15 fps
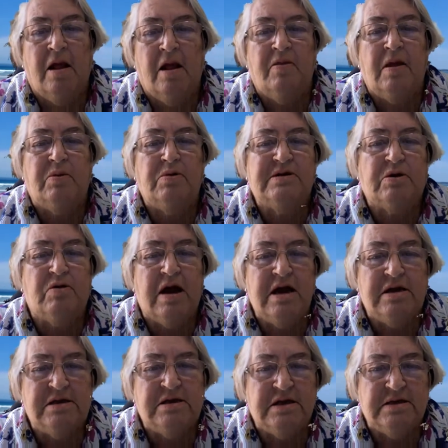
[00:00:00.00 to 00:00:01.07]
There was
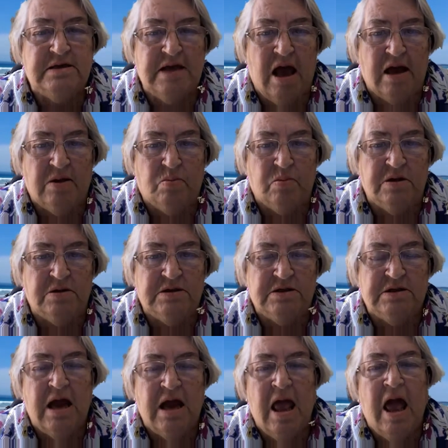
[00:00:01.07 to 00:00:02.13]
great excitement,
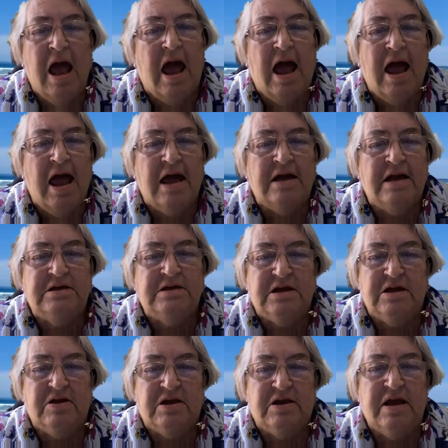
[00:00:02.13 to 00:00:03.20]
and
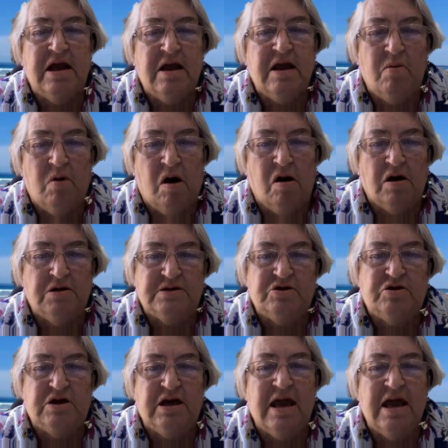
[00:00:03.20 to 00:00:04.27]
the thing was
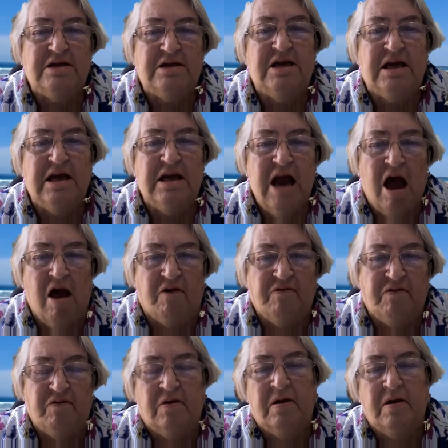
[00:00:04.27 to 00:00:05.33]
to get
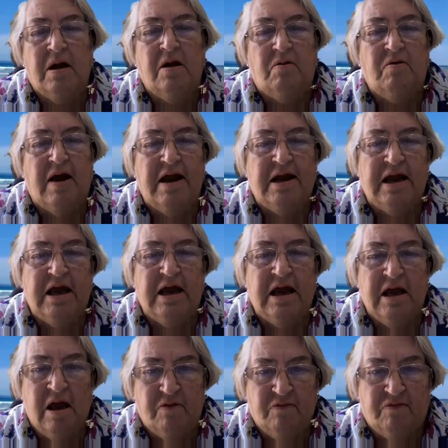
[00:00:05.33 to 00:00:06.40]
enough ready
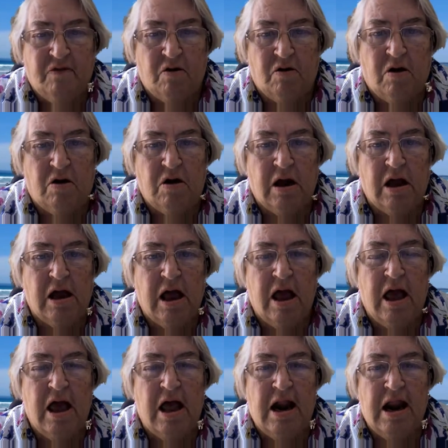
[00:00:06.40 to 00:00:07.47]
for
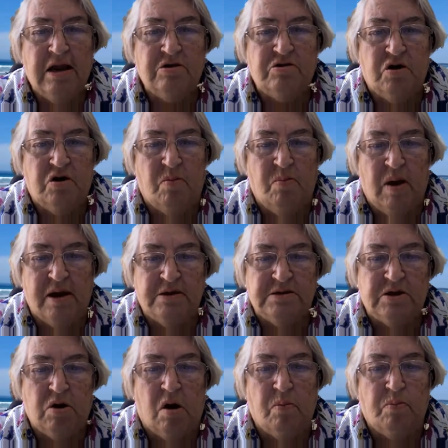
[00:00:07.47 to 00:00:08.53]
electron
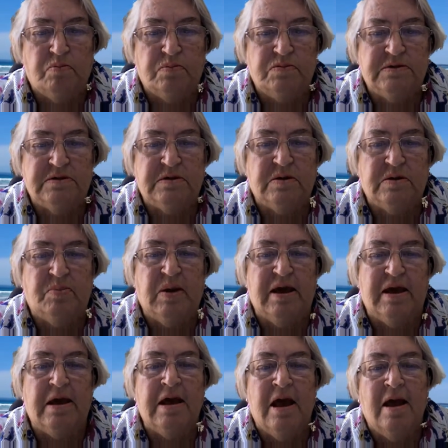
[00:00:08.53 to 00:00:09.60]

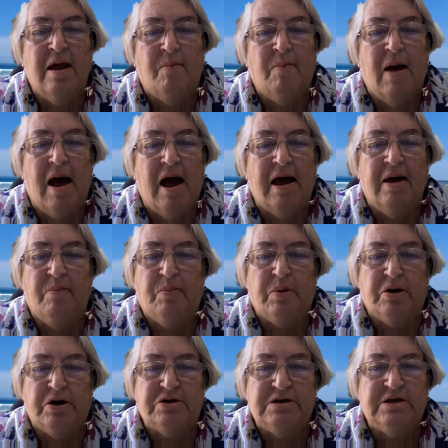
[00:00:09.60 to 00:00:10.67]
microscopy by
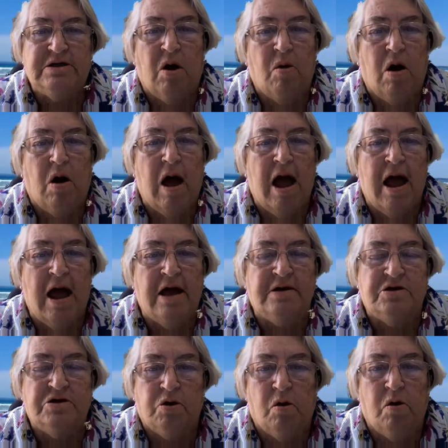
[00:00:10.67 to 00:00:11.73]
Bert
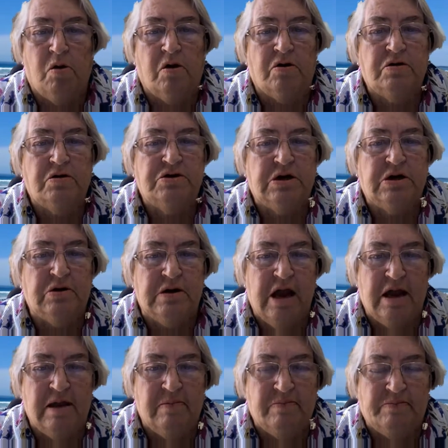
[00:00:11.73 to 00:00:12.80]
and or Tony.